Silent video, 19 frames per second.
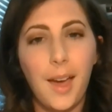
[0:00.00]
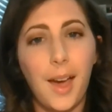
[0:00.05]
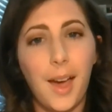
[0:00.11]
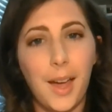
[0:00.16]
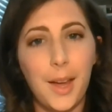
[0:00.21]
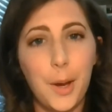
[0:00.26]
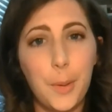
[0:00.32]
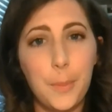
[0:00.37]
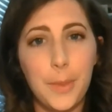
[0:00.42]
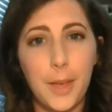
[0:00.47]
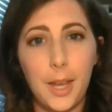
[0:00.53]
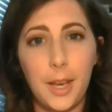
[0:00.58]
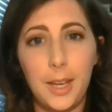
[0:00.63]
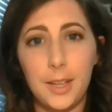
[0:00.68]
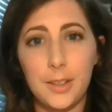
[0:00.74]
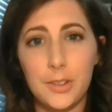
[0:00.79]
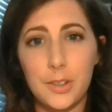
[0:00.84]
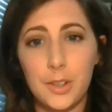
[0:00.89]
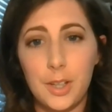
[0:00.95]
I hope that
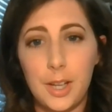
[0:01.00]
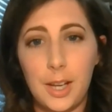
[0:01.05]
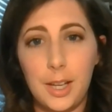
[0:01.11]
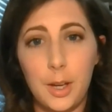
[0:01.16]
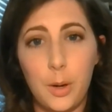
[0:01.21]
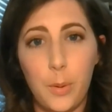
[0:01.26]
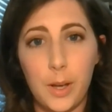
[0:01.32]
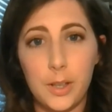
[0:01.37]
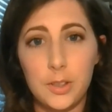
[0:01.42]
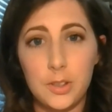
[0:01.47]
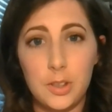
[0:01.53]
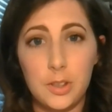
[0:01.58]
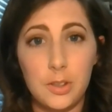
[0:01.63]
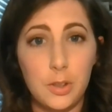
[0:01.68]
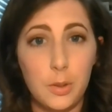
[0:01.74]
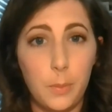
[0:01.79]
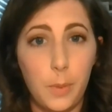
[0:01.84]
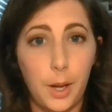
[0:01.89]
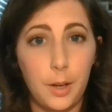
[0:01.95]
answered any
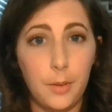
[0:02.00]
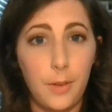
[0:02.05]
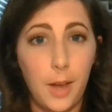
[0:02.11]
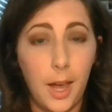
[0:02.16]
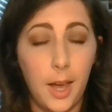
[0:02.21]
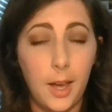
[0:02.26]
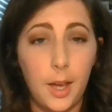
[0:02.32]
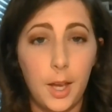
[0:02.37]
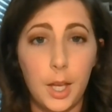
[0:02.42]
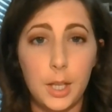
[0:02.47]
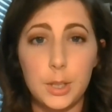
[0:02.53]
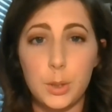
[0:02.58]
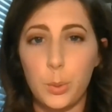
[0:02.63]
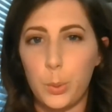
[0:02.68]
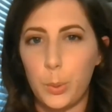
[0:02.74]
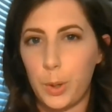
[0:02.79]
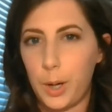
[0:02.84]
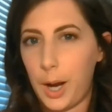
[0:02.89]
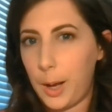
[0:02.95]
questions you might have had
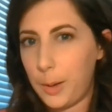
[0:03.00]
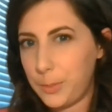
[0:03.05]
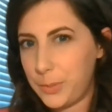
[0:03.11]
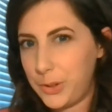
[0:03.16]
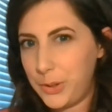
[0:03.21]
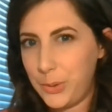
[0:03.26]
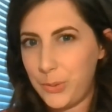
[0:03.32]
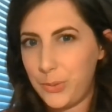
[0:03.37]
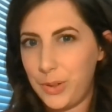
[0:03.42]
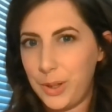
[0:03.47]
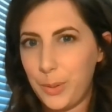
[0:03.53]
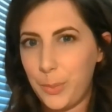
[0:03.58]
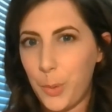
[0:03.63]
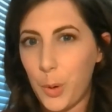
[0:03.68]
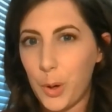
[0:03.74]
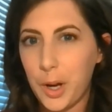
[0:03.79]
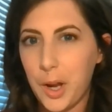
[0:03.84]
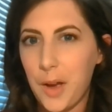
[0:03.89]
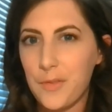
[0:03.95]
or helps you feel
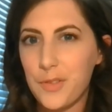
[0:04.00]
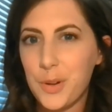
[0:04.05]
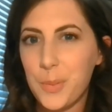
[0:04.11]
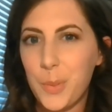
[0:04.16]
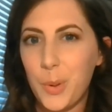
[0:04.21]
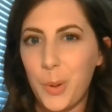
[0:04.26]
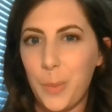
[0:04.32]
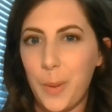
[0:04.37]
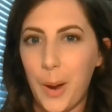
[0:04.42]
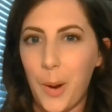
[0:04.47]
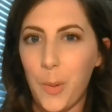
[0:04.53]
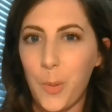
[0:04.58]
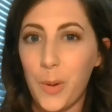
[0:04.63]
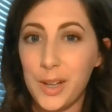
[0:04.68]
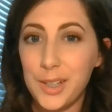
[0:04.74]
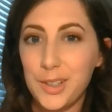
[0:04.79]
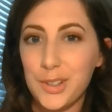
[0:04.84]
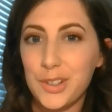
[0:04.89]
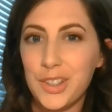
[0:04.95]
more comfortable about
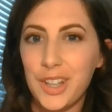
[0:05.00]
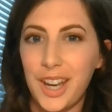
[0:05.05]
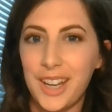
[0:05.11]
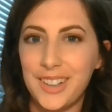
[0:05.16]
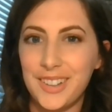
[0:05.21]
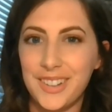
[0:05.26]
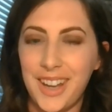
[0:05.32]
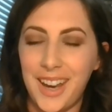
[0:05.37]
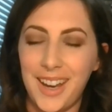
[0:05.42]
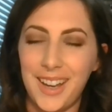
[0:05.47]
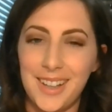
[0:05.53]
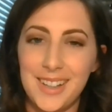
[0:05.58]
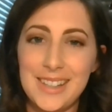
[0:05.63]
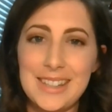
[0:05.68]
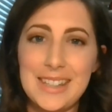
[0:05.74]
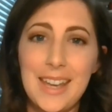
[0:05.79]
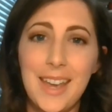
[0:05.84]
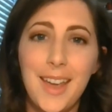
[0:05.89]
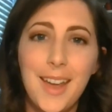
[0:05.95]
what your child
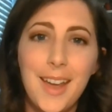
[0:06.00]
has.